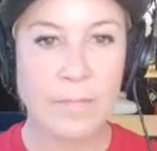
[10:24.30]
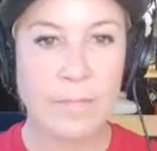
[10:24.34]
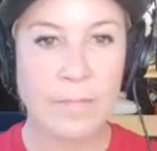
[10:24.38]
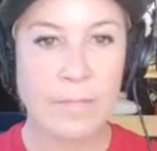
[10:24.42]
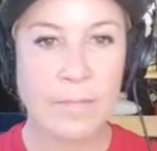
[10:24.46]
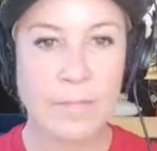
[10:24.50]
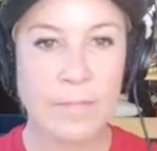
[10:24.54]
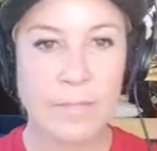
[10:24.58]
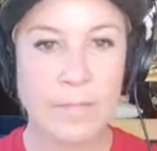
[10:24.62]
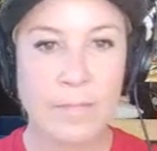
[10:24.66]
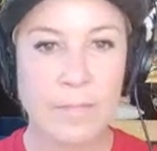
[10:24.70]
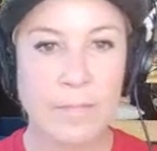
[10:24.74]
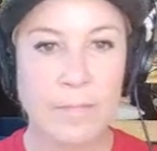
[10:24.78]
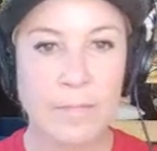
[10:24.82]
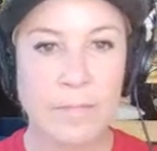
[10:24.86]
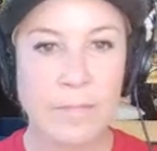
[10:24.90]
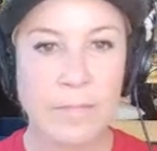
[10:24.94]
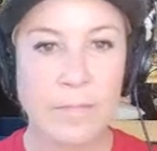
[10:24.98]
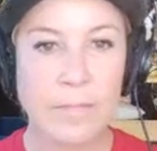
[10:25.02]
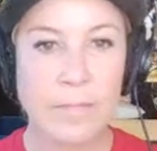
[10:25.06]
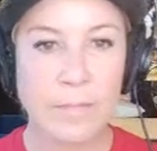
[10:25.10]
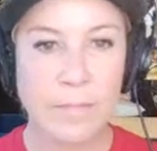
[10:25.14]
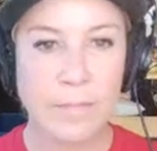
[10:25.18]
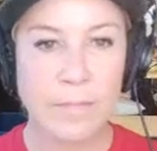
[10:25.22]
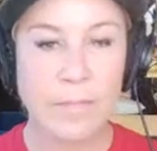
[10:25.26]

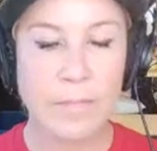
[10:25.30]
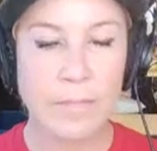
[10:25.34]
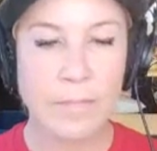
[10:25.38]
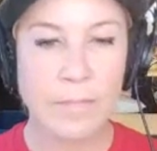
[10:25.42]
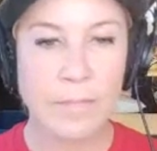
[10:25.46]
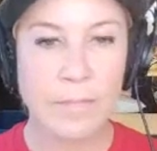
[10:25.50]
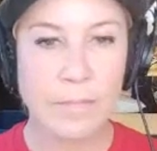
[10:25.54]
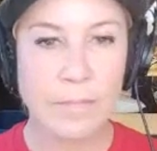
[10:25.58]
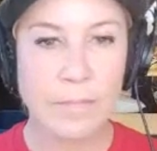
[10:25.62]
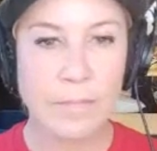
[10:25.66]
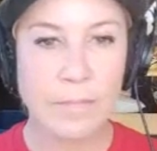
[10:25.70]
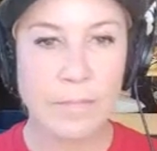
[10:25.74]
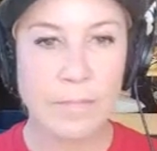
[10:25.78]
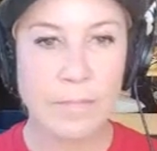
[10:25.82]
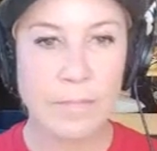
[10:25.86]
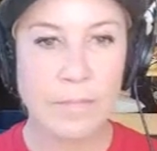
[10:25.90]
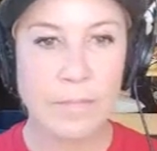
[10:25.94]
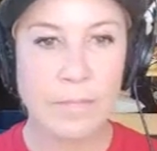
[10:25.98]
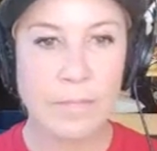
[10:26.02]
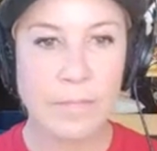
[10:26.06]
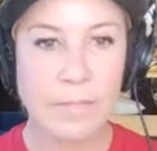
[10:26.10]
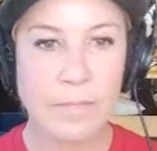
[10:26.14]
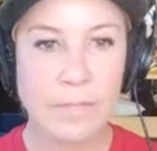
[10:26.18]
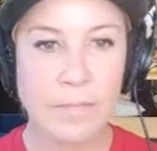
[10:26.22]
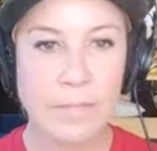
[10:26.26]

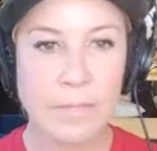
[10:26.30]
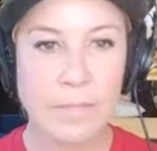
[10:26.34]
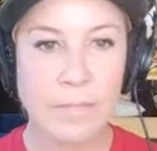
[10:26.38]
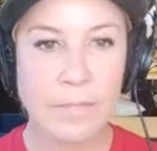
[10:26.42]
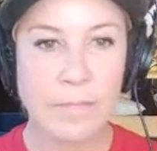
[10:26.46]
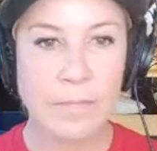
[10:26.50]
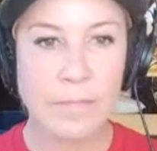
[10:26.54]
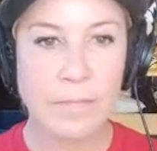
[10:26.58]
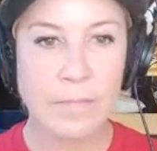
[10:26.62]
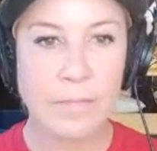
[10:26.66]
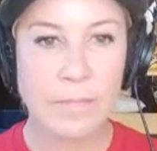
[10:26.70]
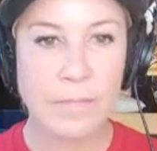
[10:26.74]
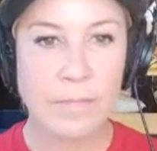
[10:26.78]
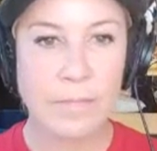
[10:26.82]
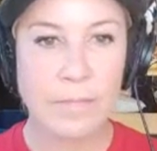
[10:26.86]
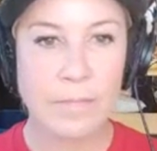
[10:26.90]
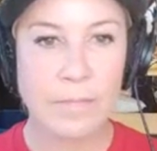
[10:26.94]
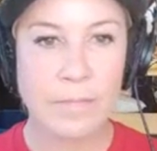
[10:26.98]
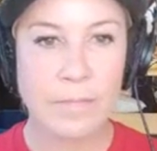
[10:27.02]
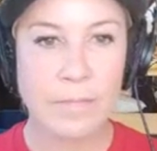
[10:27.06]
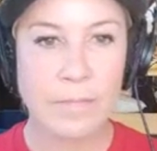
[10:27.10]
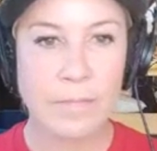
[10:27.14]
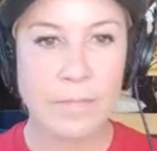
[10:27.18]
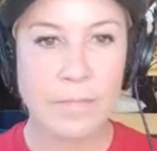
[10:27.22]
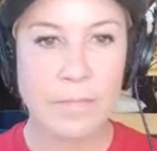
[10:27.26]

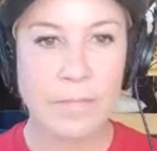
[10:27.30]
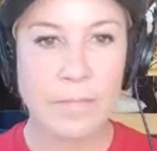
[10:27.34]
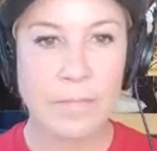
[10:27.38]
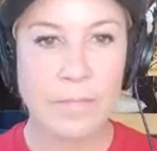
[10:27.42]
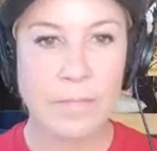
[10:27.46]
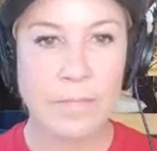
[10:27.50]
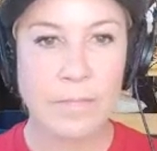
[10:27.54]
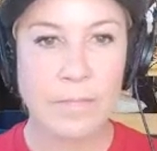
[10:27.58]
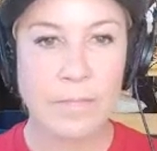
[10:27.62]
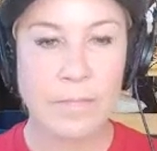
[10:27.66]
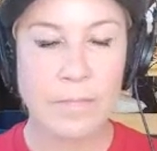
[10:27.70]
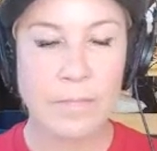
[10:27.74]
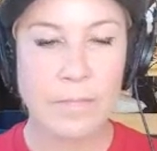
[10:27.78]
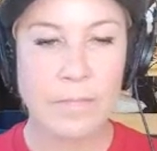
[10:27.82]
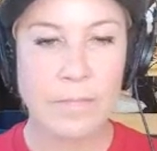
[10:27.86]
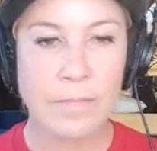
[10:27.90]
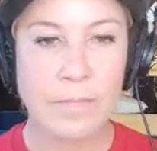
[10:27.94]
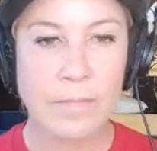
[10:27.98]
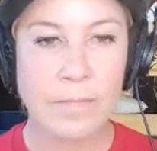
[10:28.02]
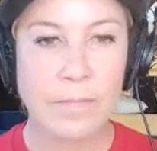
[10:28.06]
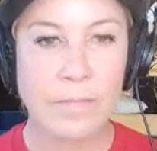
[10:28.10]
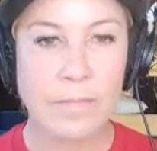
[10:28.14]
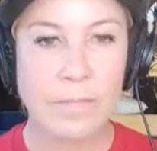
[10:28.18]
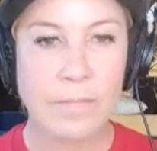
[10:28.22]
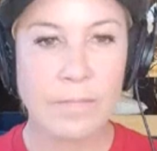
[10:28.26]

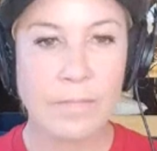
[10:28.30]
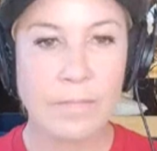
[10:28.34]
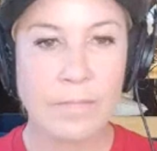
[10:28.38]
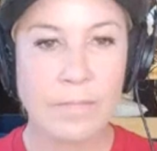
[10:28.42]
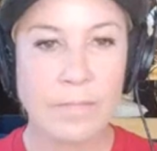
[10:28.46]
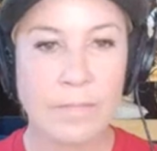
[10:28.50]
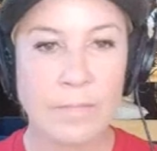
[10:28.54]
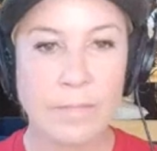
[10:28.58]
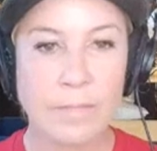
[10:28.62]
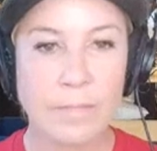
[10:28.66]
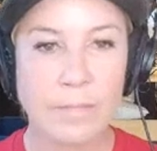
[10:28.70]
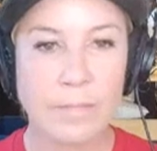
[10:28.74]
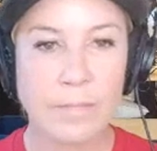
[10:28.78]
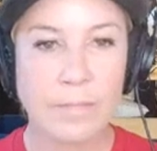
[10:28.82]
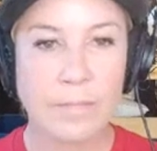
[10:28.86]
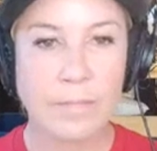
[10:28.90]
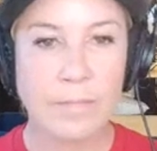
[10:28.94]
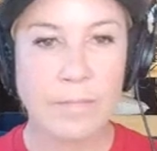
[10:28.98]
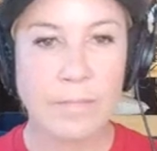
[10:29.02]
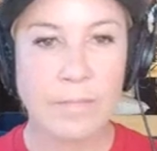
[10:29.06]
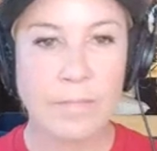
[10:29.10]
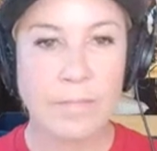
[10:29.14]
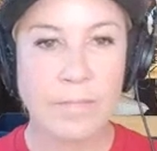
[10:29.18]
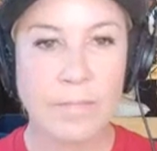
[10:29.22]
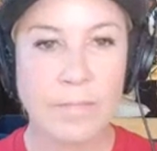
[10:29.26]

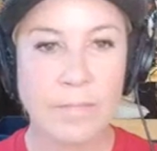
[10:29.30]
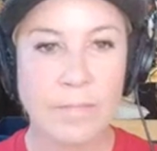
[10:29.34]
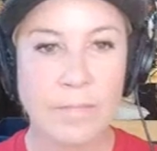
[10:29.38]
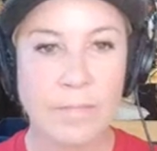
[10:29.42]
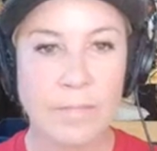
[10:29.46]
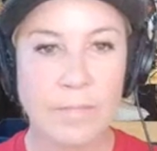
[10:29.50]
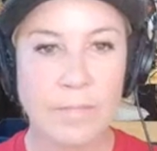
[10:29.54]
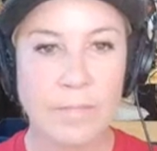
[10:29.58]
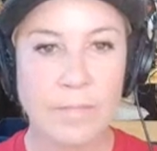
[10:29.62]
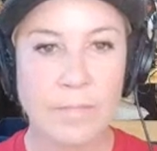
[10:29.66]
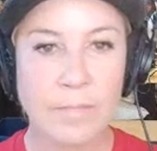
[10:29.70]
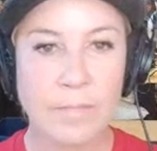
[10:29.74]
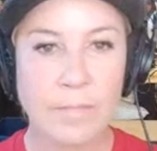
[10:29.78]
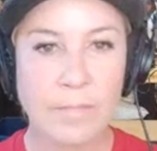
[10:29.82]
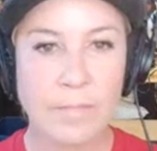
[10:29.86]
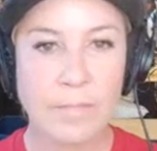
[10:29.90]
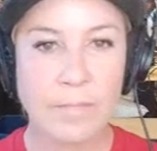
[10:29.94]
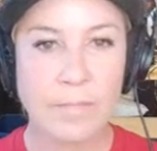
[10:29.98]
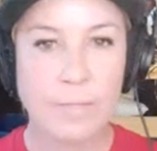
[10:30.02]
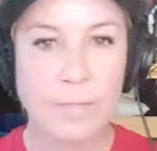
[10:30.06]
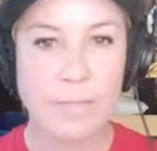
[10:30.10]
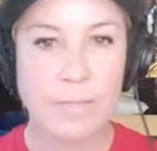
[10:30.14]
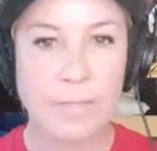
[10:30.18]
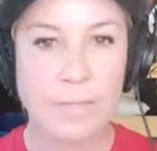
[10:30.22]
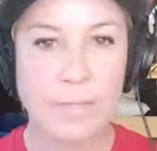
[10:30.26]

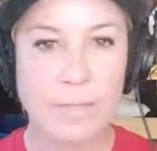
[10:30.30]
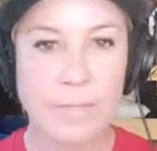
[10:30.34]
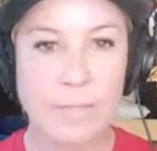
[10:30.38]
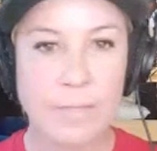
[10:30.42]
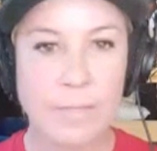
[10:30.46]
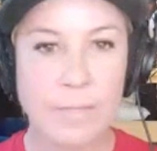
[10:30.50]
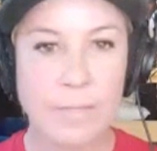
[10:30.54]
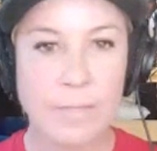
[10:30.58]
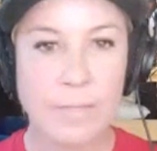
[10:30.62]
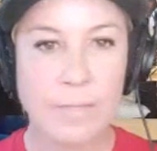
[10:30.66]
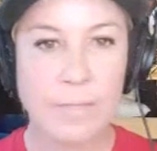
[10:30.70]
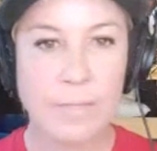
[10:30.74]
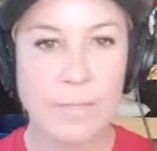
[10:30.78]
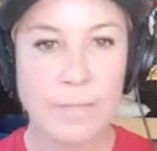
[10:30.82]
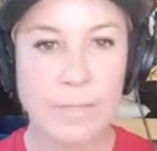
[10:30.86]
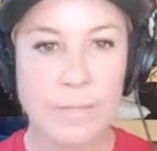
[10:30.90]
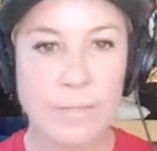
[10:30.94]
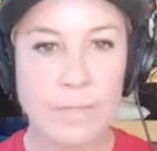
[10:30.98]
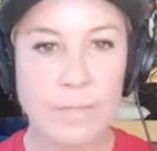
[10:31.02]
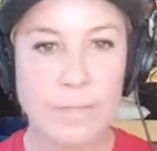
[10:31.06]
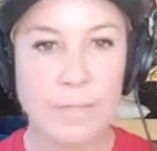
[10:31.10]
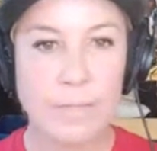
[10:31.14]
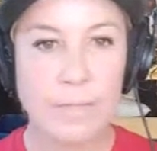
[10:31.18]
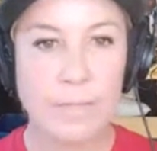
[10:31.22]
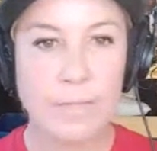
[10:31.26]

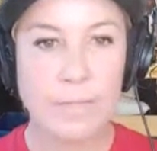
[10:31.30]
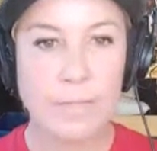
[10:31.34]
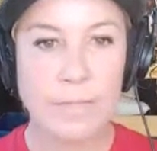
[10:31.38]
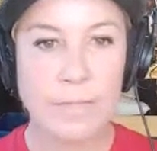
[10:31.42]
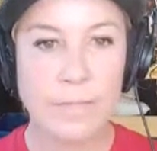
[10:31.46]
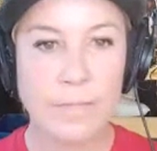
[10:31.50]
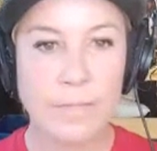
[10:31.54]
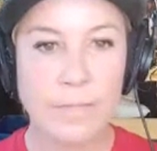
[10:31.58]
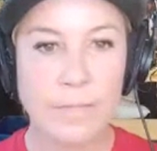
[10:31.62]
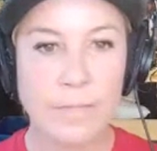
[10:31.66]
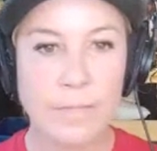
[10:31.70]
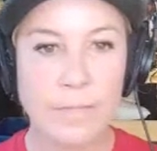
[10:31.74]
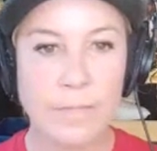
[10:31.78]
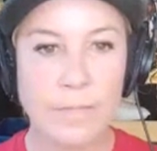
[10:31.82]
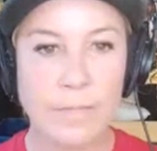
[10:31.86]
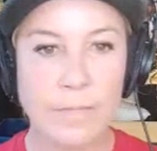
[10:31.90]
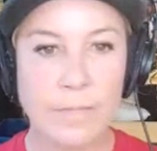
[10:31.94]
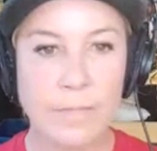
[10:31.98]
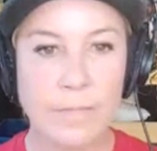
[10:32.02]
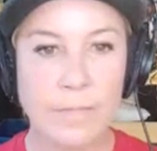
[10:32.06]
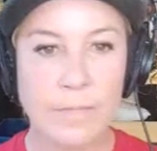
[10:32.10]
No words are spoken by the person on screen.